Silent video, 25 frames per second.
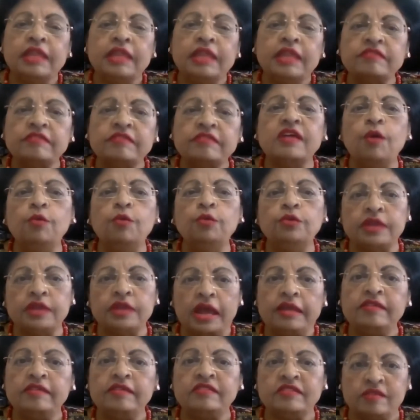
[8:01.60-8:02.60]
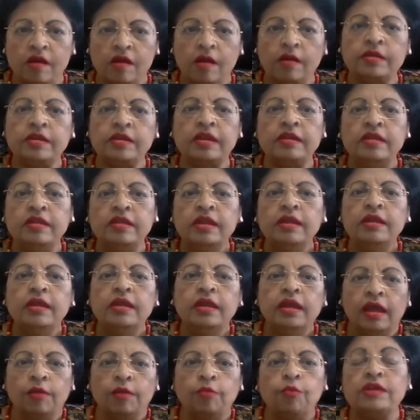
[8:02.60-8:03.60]
That's how TYE
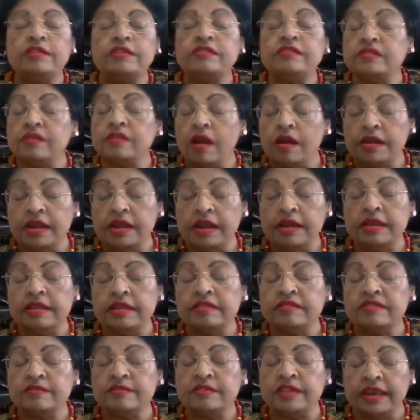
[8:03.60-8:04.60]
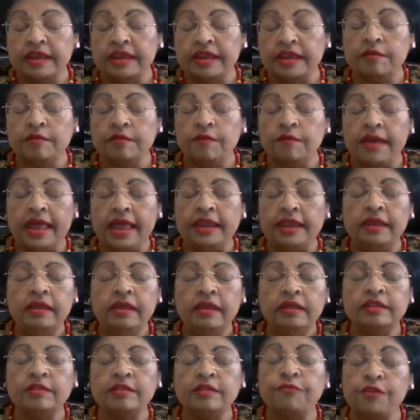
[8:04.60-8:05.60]
was started in Silicon
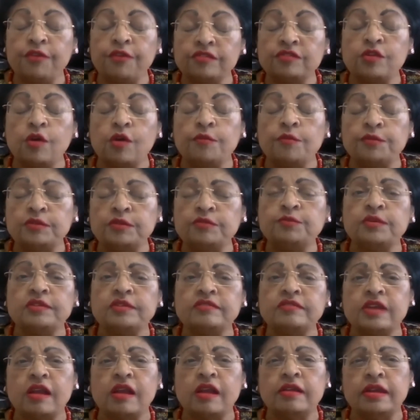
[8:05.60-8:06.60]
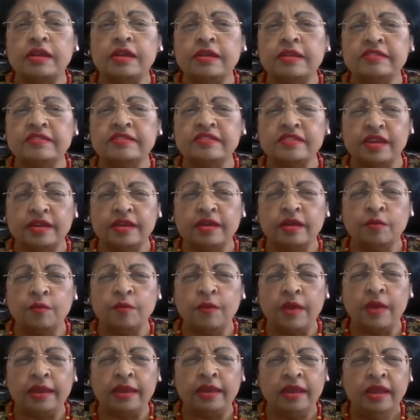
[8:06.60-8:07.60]
Valley. The first office was started in Silicon
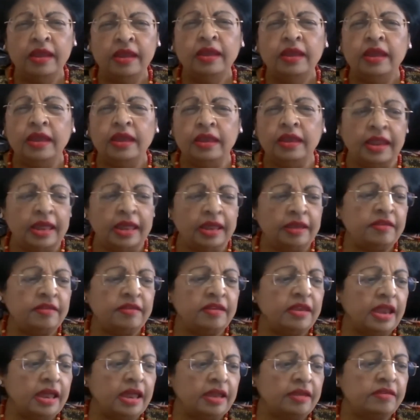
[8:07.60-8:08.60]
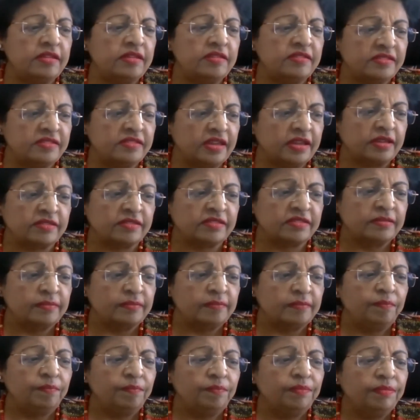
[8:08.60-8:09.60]
Valley in
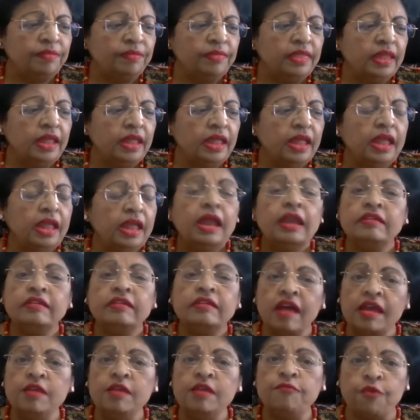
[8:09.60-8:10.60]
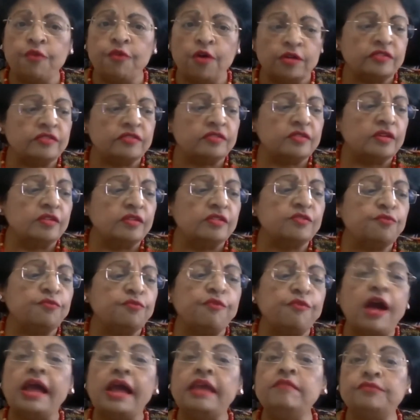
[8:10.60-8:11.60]
1996. TYE fosters
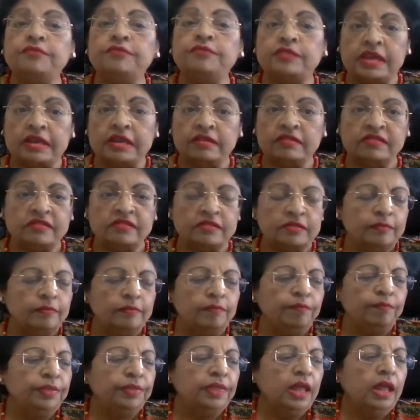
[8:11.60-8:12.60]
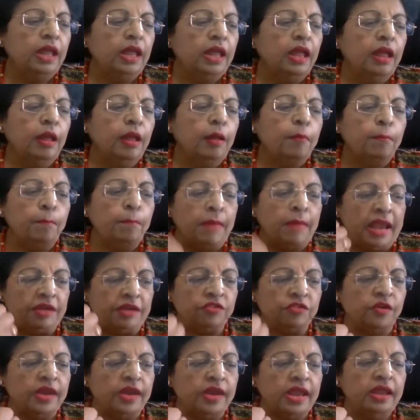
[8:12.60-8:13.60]
5 things:
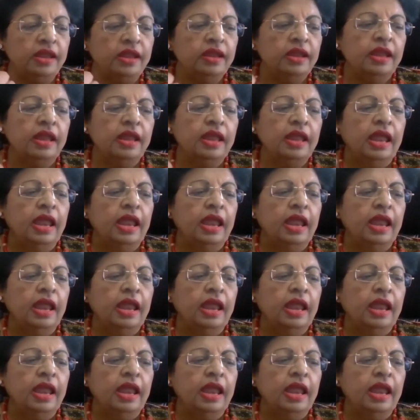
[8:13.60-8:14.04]
mentoring,